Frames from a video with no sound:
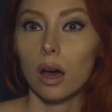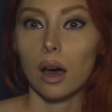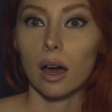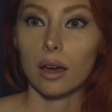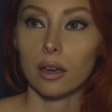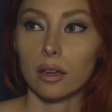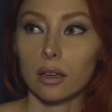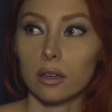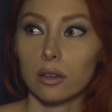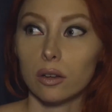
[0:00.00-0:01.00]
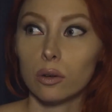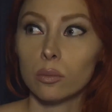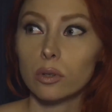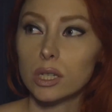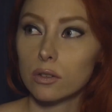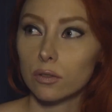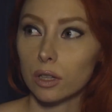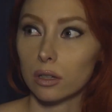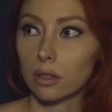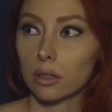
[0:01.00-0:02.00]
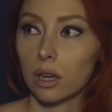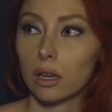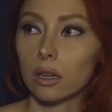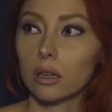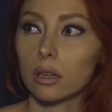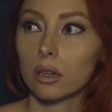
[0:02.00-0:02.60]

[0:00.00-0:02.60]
I almost feel like